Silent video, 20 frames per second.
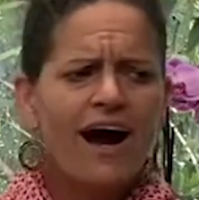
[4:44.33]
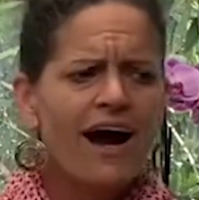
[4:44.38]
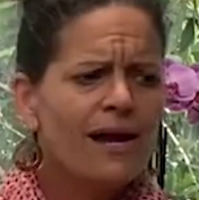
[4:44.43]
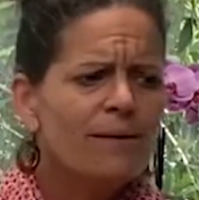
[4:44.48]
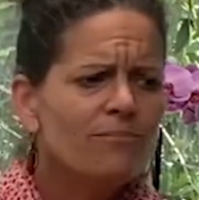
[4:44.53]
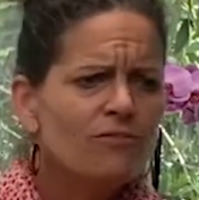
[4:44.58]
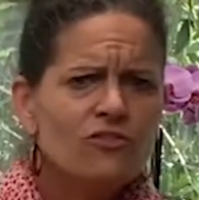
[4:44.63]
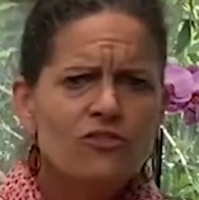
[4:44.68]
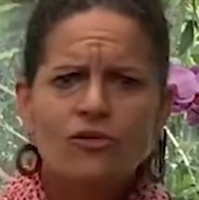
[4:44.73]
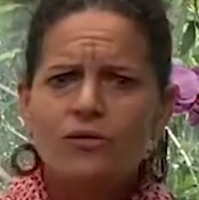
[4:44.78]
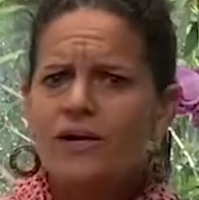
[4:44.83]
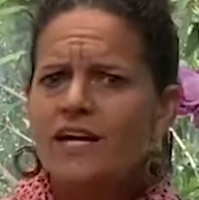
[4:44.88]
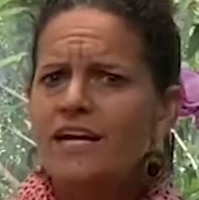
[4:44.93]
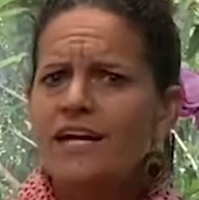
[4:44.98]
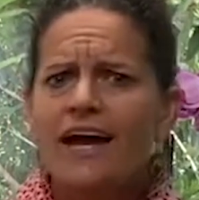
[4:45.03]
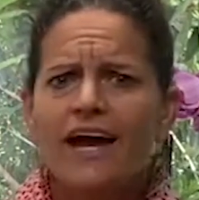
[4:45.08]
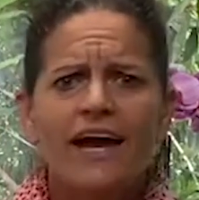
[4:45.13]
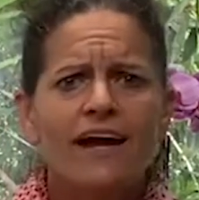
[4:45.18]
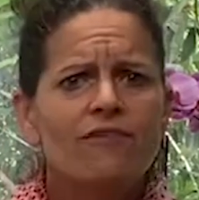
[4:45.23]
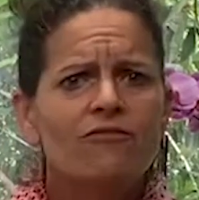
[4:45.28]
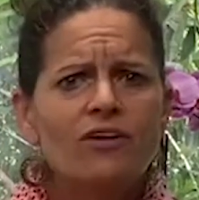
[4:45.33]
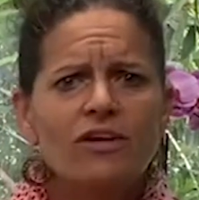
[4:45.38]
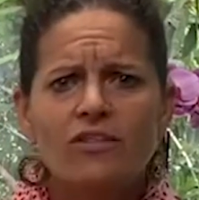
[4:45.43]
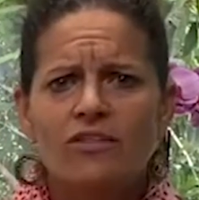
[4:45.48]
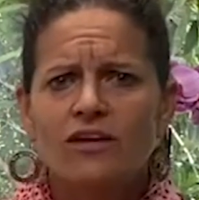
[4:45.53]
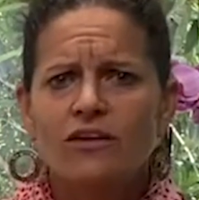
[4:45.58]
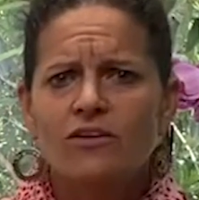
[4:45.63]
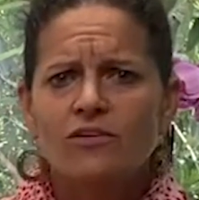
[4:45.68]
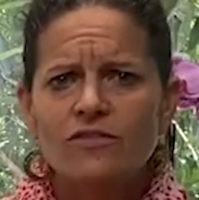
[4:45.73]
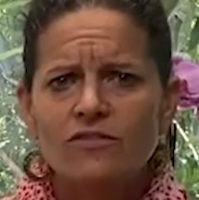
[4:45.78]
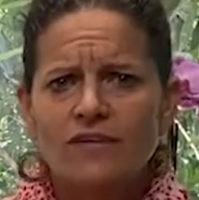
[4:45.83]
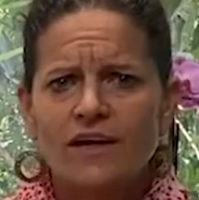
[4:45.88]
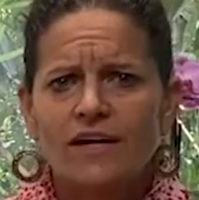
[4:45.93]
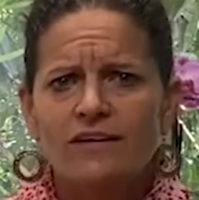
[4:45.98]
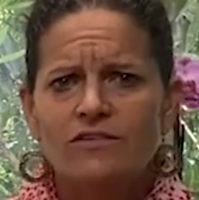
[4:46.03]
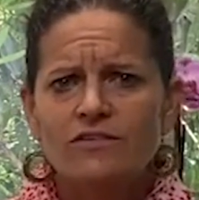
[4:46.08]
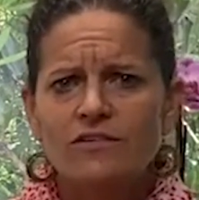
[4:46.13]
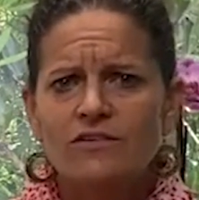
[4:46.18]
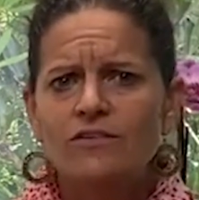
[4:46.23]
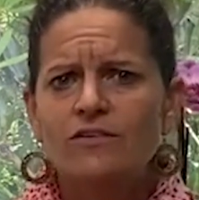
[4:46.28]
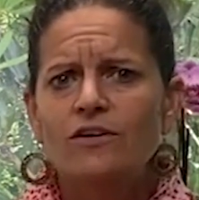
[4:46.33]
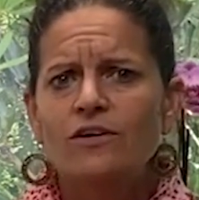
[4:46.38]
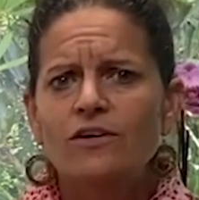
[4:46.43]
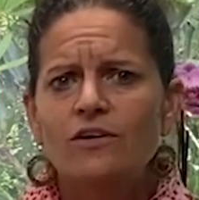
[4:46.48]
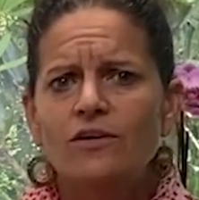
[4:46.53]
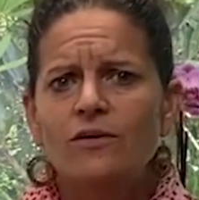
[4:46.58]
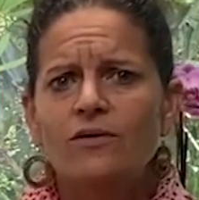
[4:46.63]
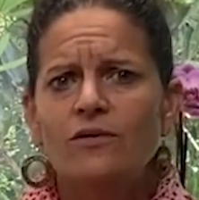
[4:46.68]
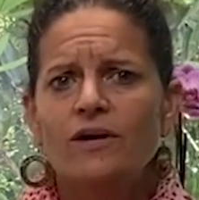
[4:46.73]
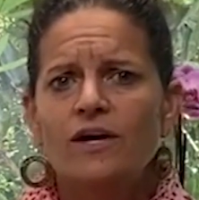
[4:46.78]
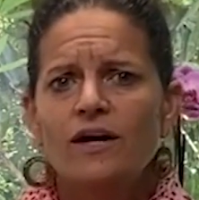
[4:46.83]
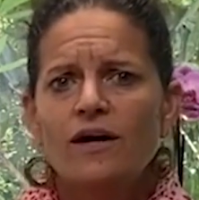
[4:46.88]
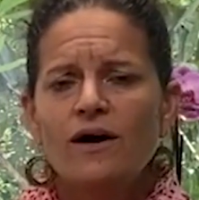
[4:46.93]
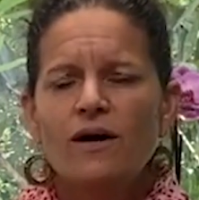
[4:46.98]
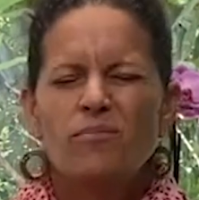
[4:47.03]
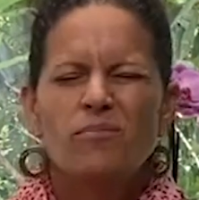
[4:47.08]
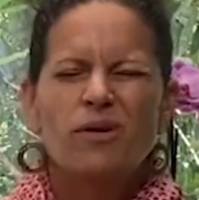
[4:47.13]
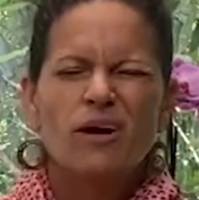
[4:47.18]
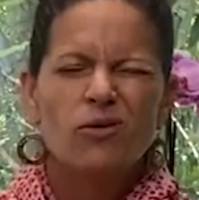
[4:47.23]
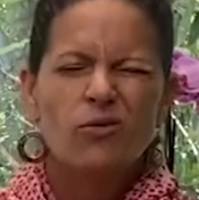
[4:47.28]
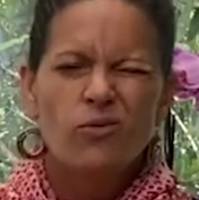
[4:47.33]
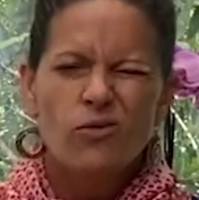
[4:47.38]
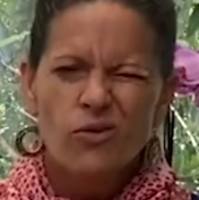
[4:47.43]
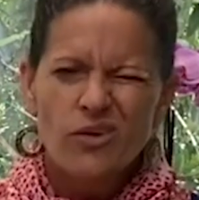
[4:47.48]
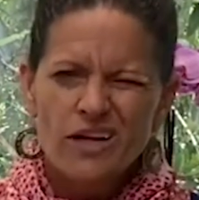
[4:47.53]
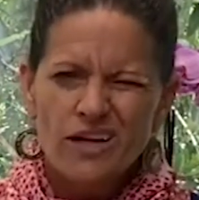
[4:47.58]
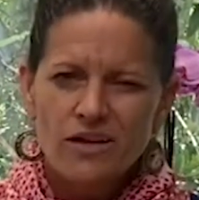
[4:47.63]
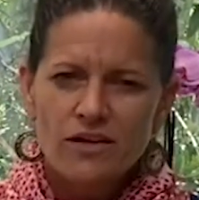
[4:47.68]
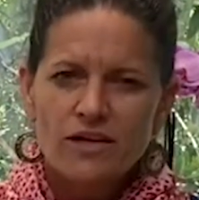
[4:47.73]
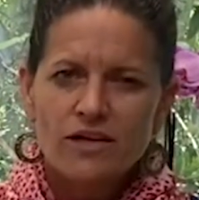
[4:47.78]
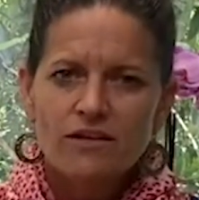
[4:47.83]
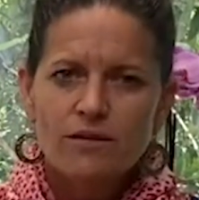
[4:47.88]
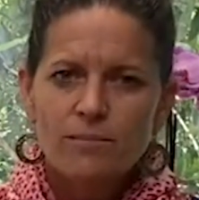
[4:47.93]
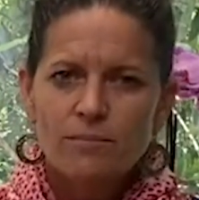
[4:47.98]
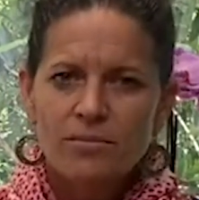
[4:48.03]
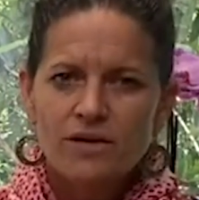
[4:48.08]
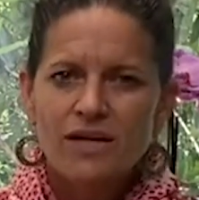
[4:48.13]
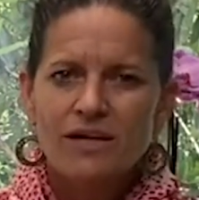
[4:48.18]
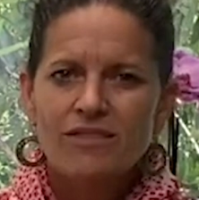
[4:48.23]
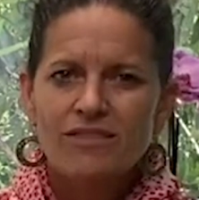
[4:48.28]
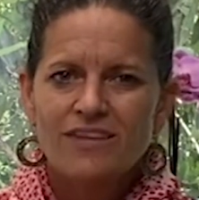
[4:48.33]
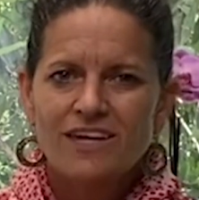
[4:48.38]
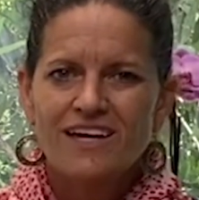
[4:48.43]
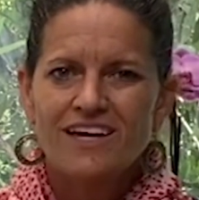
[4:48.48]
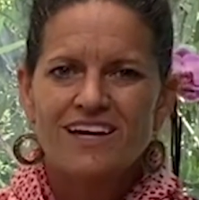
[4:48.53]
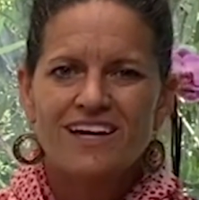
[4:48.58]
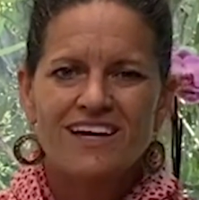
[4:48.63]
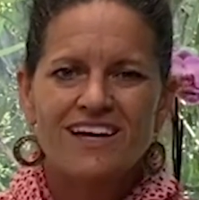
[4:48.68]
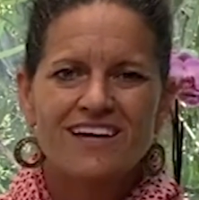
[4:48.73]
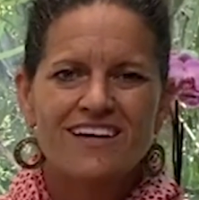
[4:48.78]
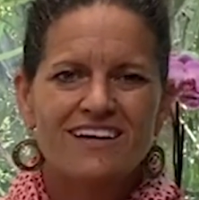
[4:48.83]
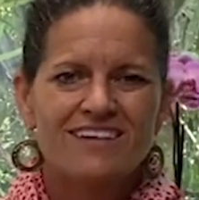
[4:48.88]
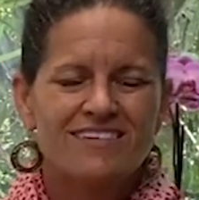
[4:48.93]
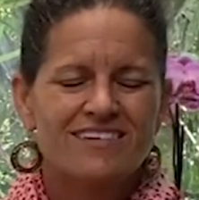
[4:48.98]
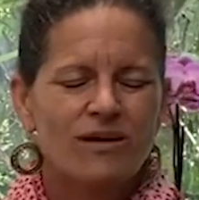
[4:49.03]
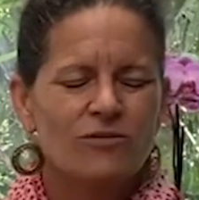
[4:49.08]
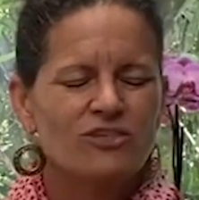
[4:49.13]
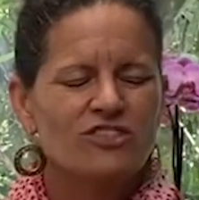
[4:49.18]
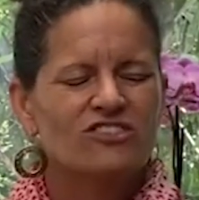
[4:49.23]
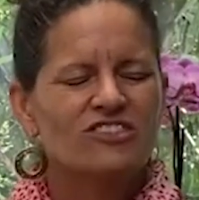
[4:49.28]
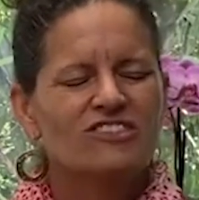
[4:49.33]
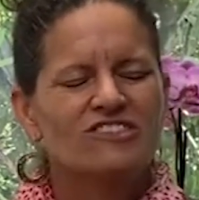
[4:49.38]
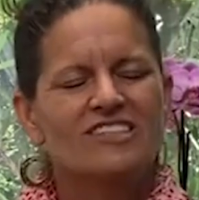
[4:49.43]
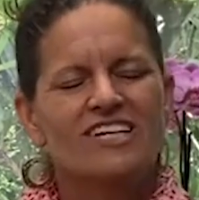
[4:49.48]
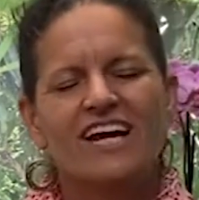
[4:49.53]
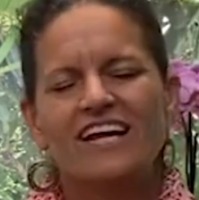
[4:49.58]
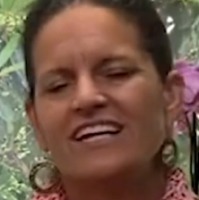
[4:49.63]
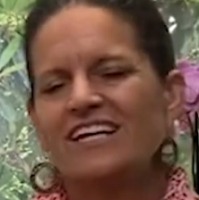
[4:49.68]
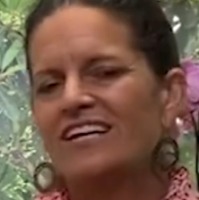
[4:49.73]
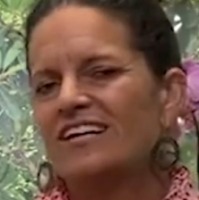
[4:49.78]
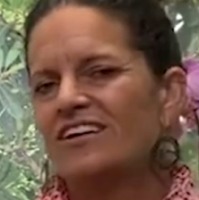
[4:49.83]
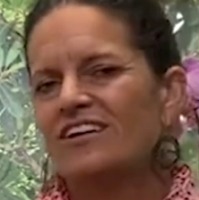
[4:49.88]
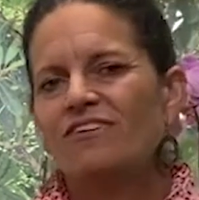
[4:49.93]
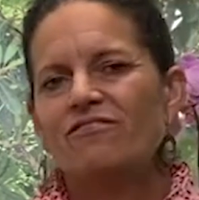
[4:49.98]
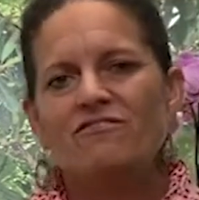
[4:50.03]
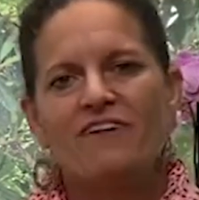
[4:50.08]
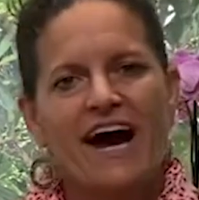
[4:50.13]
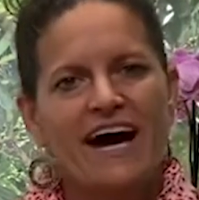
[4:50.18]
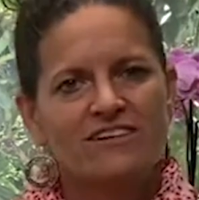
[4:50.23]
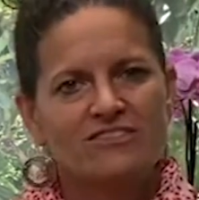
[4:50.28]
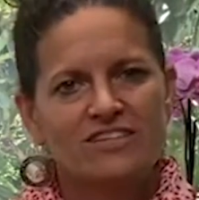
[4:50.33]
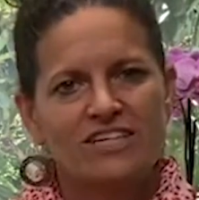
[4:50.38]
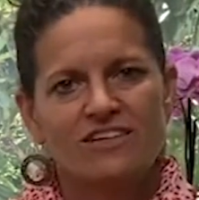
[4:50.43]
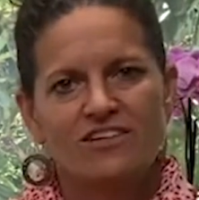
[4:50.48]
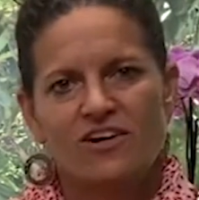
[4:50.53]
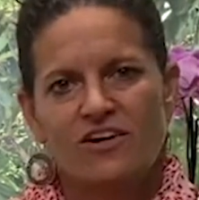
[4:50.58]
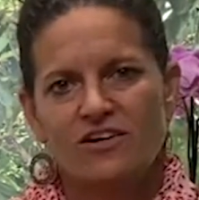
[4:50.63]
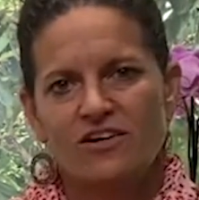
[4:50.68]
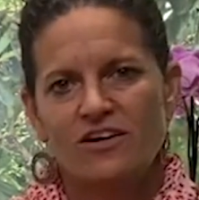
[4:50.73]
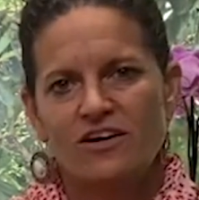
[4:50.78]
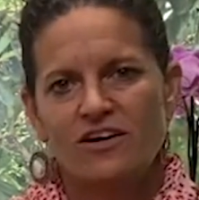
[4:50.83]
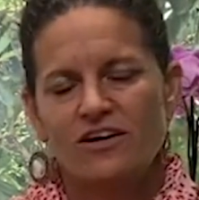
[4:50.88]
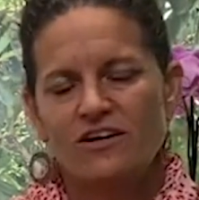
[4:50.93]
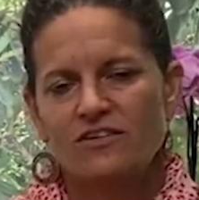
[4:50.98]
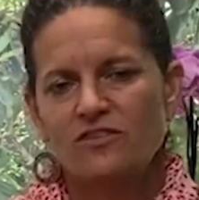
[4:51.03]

"I'm doing everything you said to do," but really the big thing is that we just got to get you fasting longer.